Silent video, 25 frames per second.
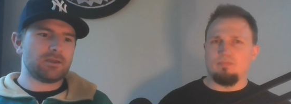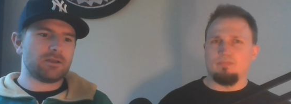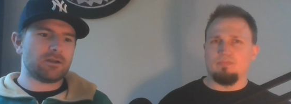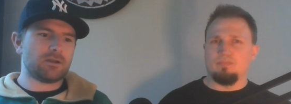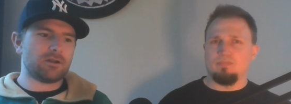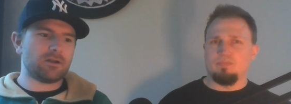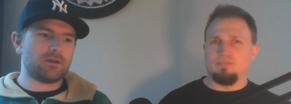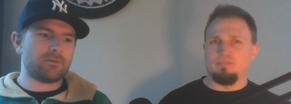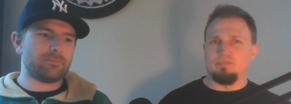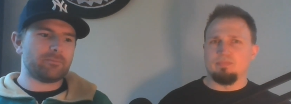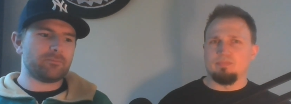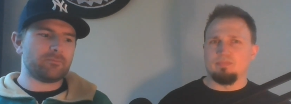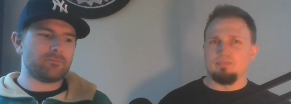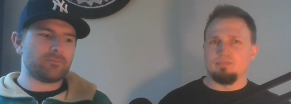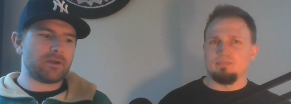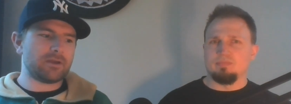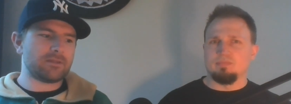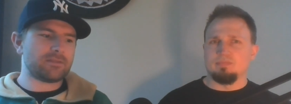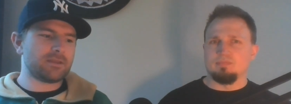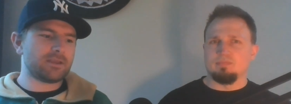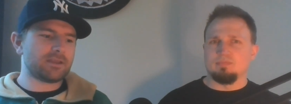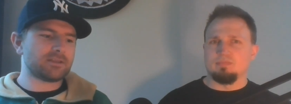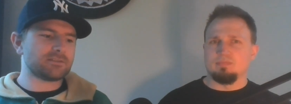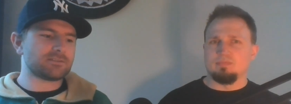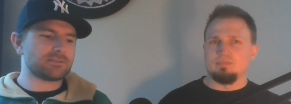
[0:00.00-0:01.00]
Speaker 1: Um, I
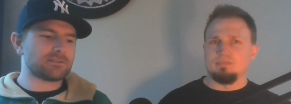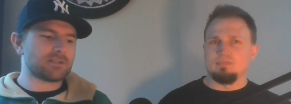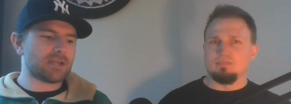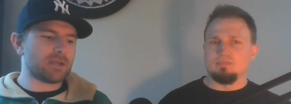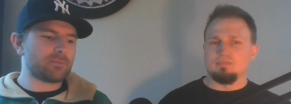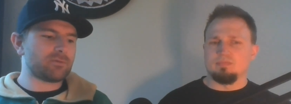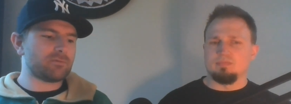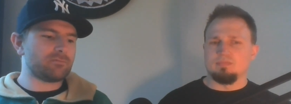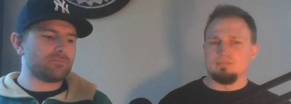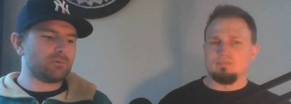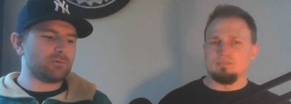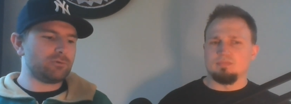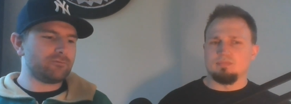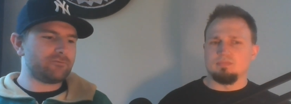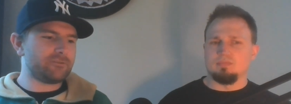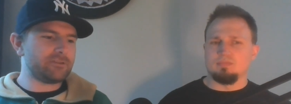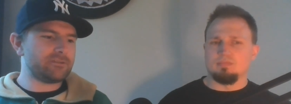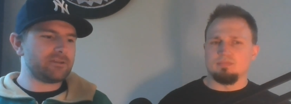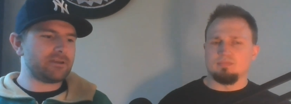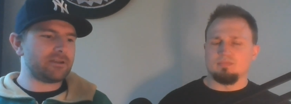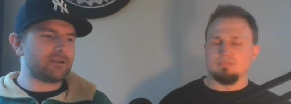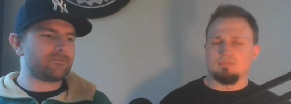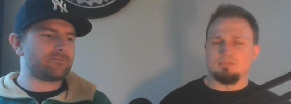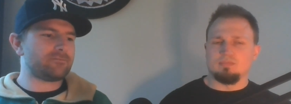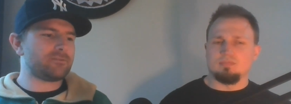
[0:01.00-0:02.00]
think it's a type of movie
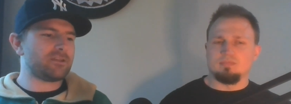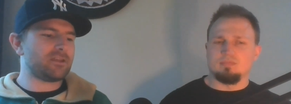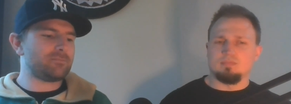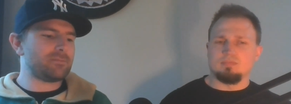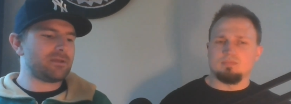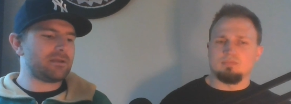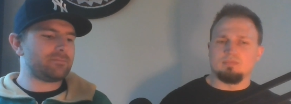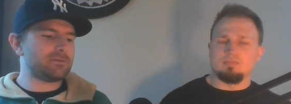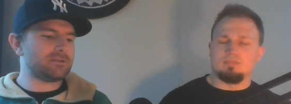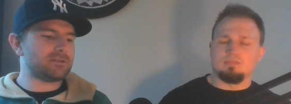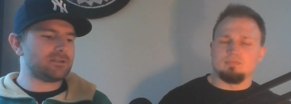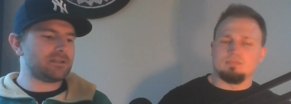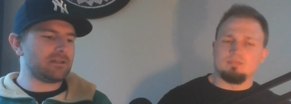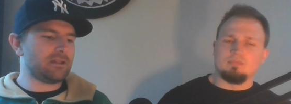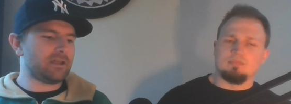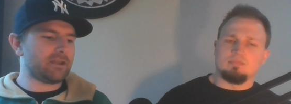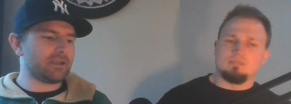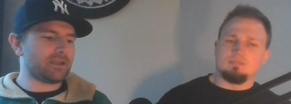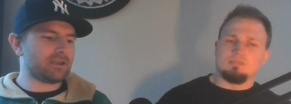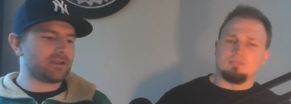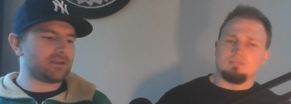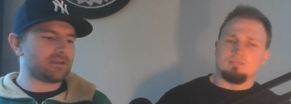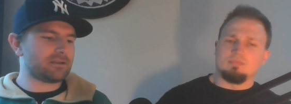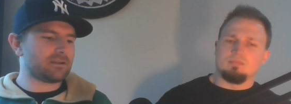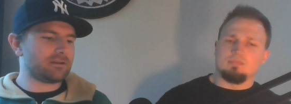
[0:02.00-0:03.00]
that if they maybe did
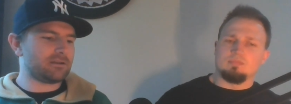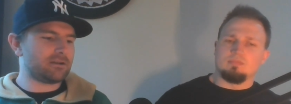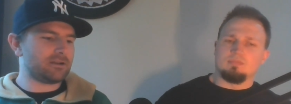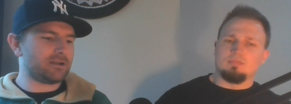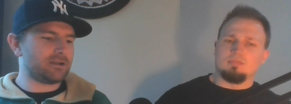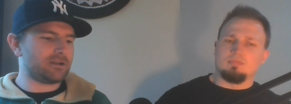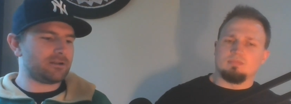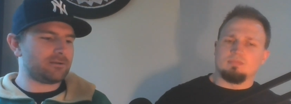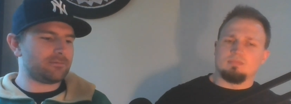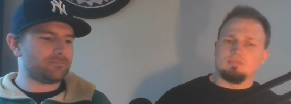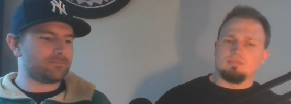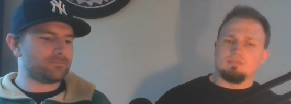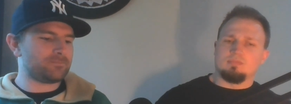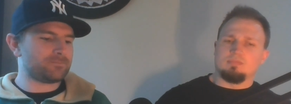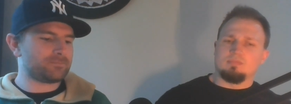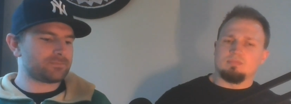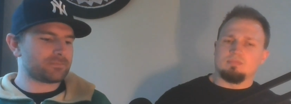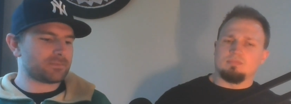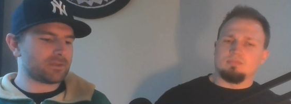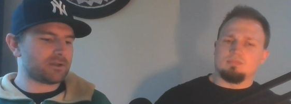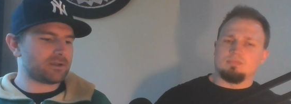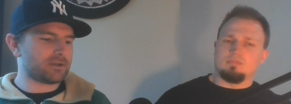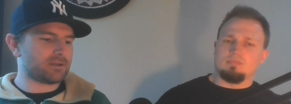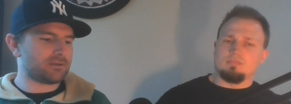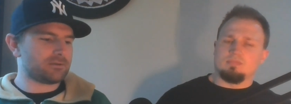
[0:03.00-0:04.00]
like um,
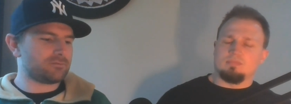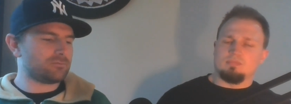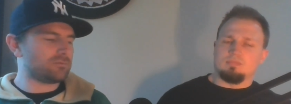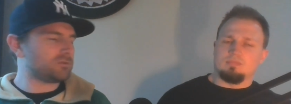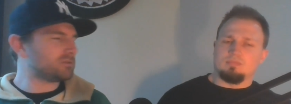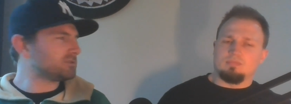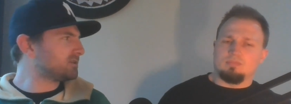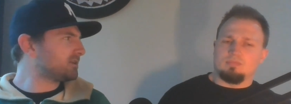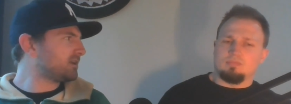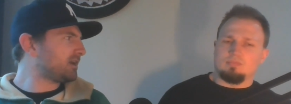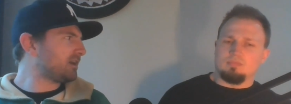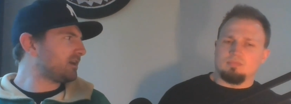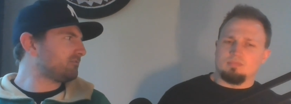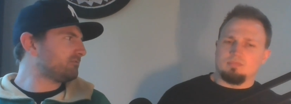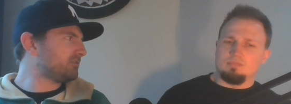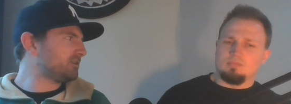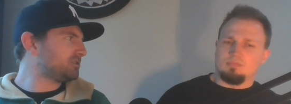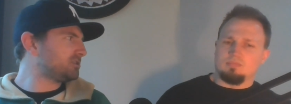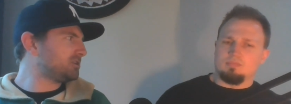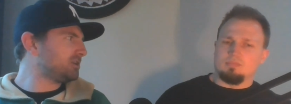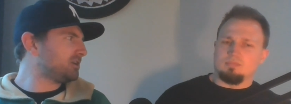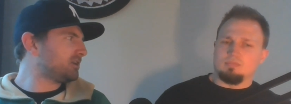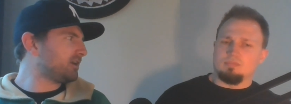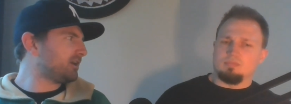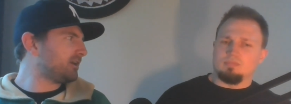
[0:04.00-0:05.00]
a, was it Guy
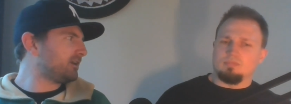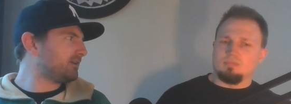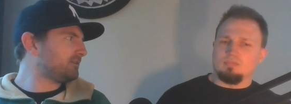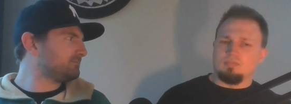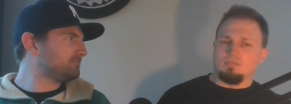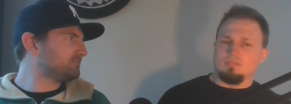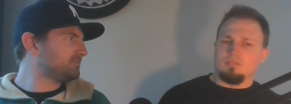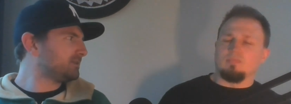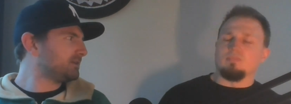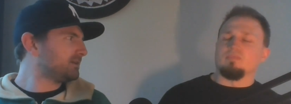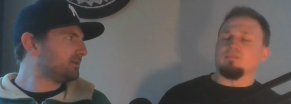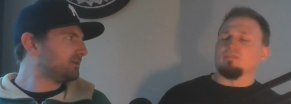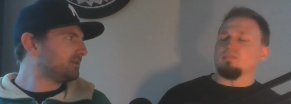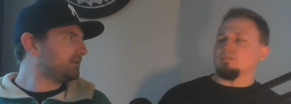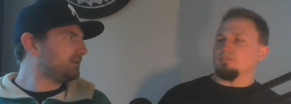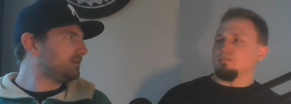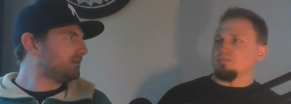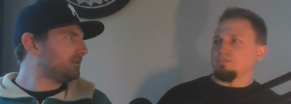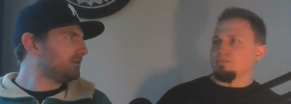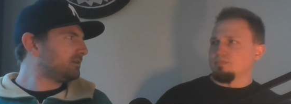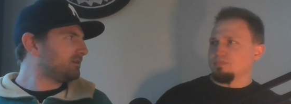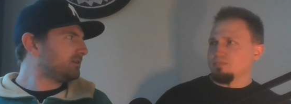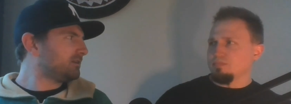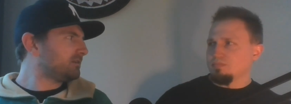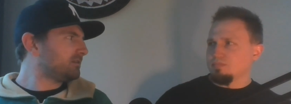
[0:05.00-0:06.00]
Ritchie cut, mm-hmm.
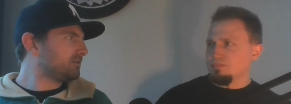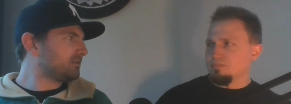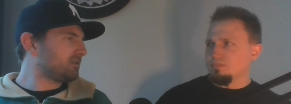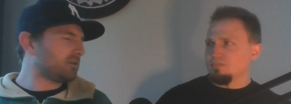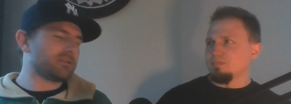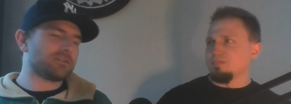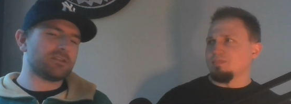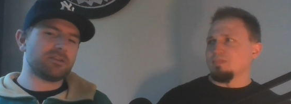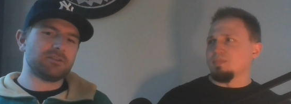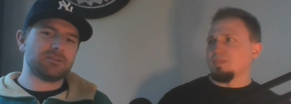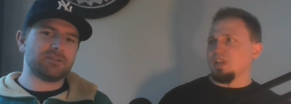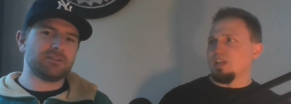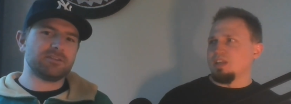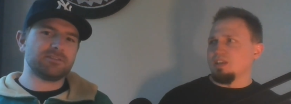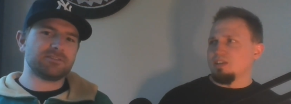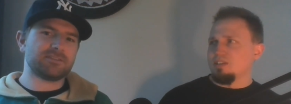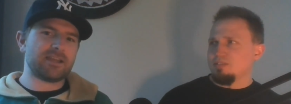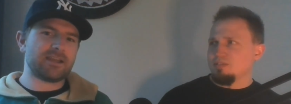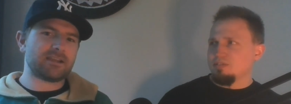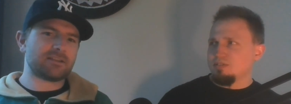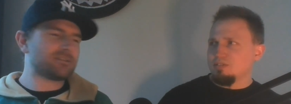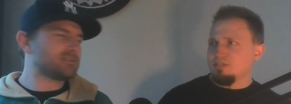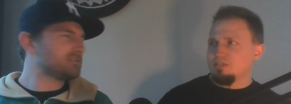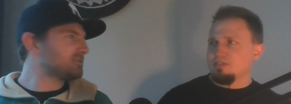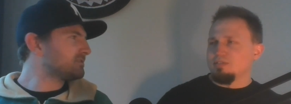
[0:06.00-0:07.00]
like they did the
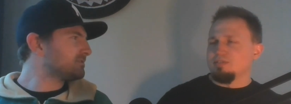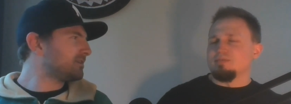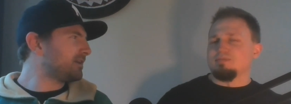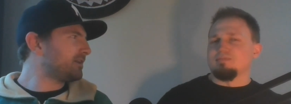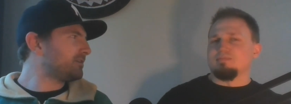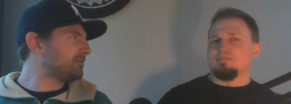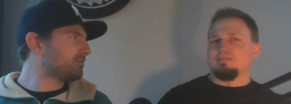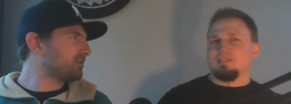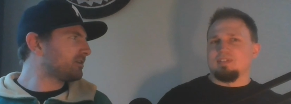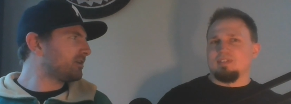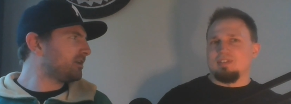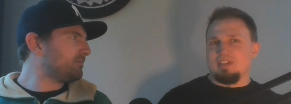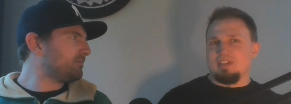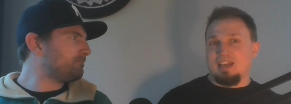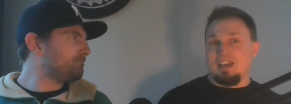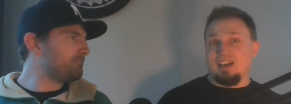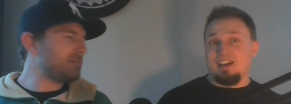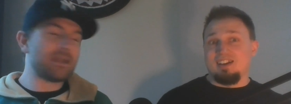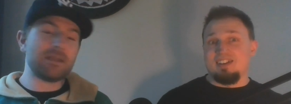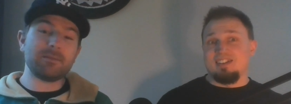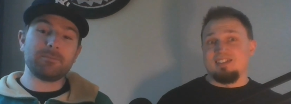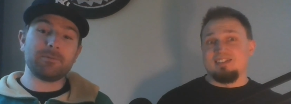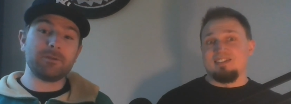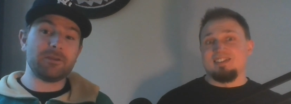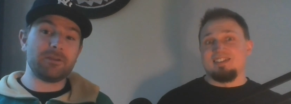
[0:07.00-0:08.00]
Zack Snyder cut, yeah.
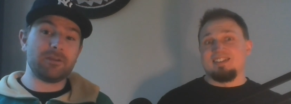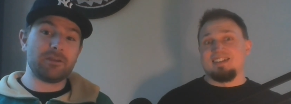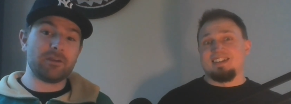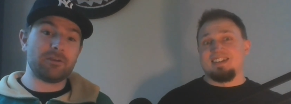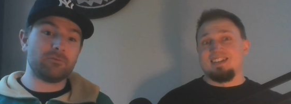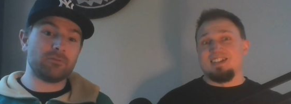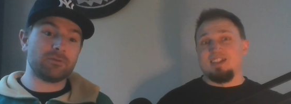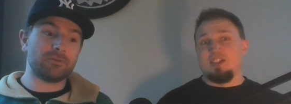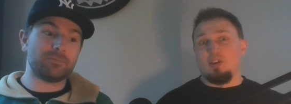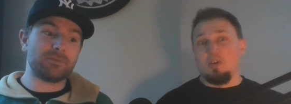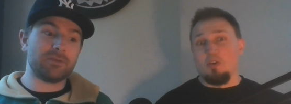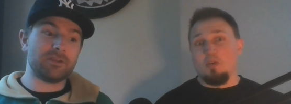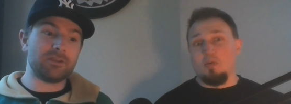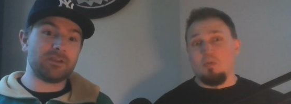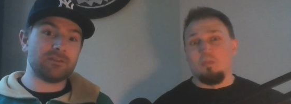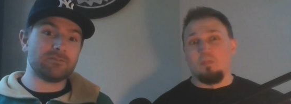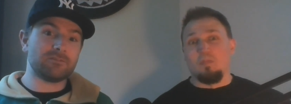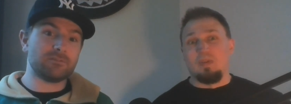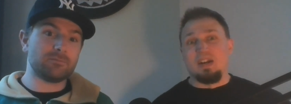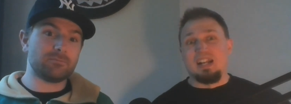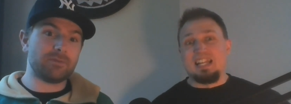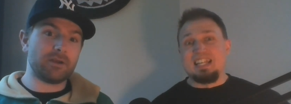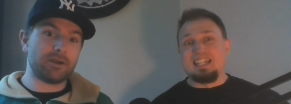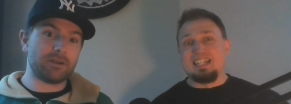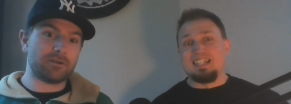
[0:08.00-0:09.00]
maybe it would be
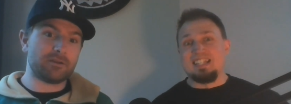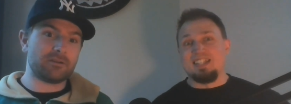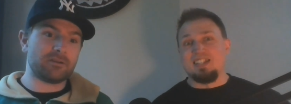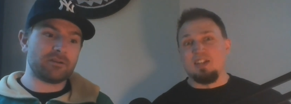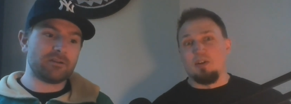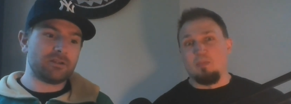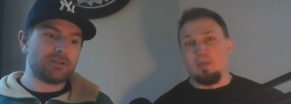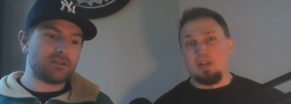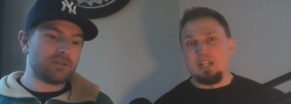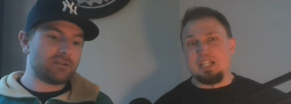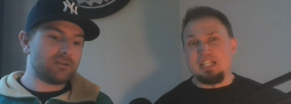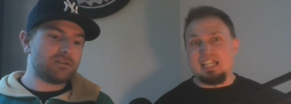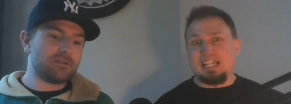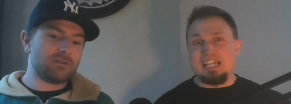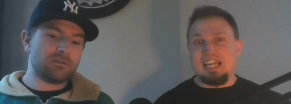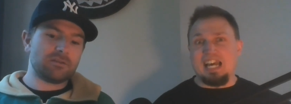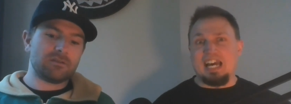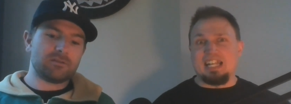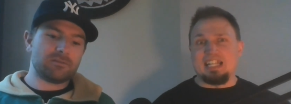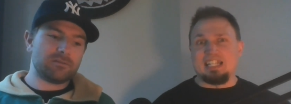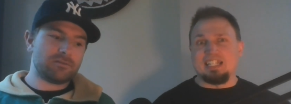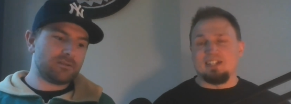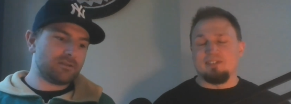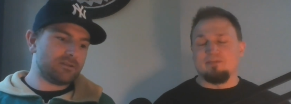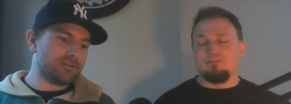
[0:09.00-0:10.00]
even Release better. The Ritchie
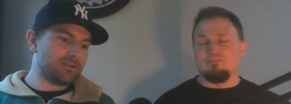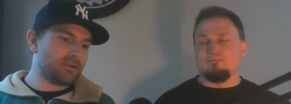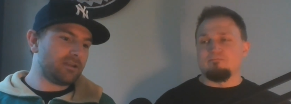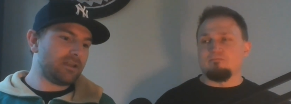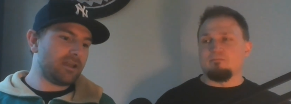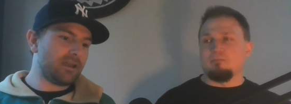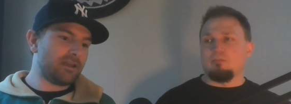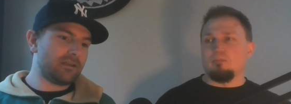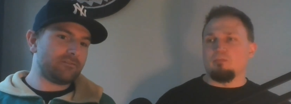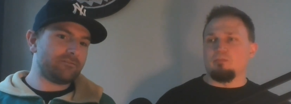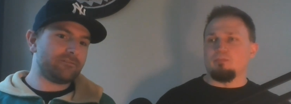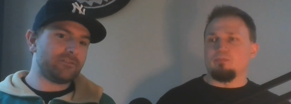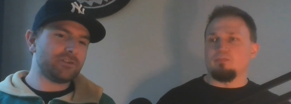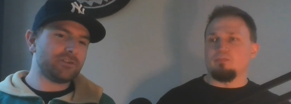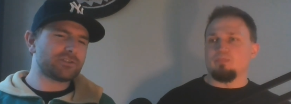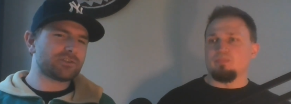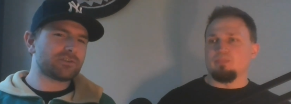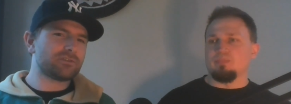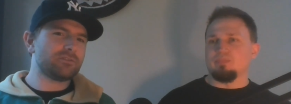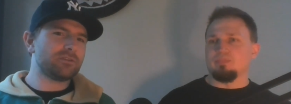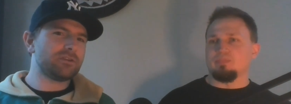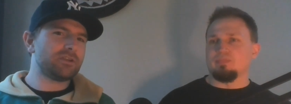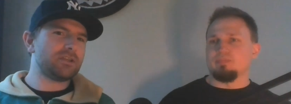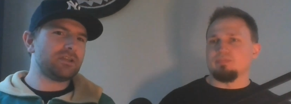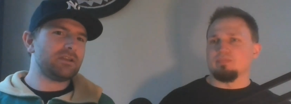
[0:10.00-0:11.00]
cut again.
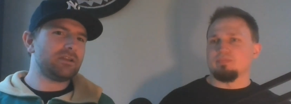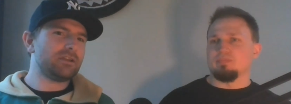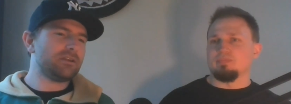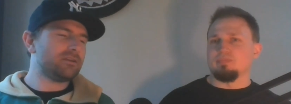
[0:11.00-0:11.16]
Visually,